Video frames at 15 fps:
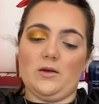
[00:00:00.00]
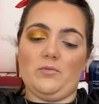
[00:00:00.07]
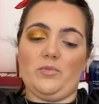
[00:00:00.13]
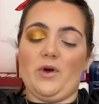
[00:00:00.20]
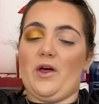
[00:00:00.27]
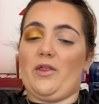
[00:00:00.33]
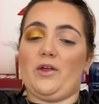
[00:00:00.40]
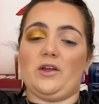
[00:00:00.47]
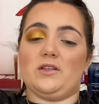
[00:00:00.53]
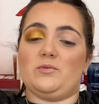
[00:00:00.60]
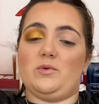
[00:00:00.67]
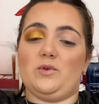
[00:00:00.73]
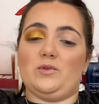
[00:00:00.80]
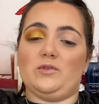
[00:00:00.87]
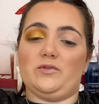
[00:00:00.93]
but I think it's
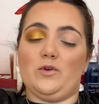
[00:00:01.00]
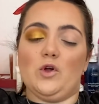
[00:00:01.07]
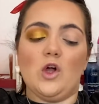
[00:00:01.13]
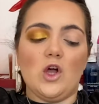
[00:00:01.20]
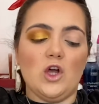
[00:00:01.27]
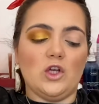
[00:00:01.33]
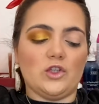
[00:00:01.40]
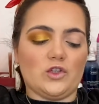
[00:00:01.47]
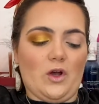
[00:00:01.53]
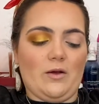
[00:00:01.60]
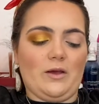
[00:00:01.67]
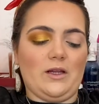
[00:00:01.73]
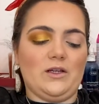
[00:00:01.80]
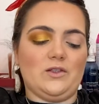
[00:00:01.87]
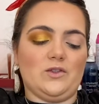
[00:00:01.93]
beautiful. So I'm
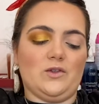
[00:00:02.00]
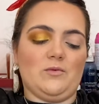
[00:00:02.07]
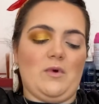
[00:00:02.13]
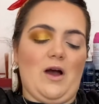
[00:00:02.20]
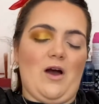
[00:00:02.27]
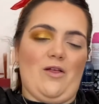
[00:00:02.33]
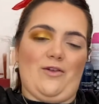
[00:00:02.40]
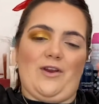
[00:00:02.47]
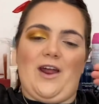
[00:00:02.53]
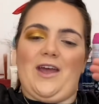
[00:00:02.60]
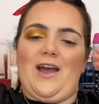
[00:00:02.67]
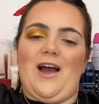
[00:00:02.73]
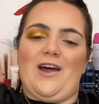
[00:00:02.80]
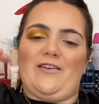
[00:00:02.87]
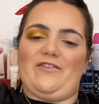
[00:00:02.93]
gonna do my other eye
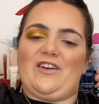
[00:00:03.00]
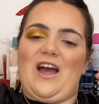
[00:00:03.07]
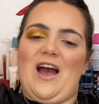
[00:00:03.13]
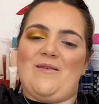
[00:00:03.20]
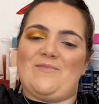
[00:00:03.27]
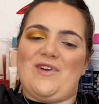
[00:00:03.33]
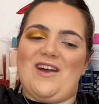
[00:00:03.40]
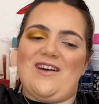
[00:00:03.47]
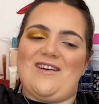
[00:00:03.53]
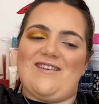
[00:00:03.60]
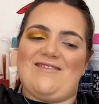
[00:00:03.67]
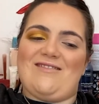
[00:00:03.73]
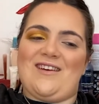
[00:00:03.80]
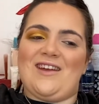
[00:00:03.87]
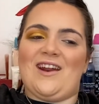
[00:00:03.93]
out of camera,
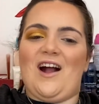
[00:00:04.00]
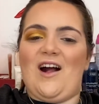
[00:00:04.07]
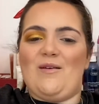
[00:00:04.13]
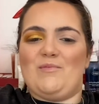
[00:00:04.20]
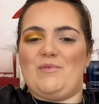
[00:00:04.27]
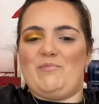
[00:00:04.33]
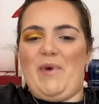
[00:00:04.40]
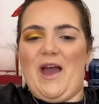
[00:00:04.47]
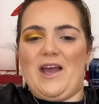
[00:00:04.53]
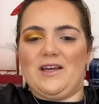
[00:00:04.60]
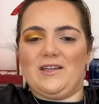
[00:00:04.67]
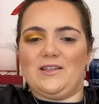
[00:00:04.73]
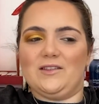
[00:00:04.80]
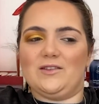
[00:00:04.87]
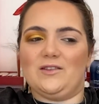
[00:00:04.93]
and then I'm
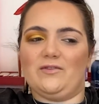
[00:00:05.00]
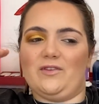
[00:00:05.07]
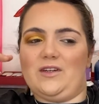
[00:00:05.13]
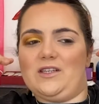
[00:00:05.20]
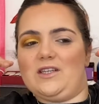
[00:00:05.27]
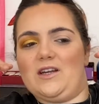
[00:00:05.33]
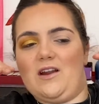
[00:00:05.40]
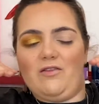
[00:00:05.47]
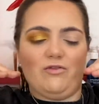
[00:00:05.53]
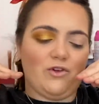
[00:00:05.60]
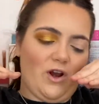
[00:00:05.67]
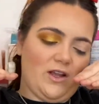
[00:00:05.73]
back to finish it up with the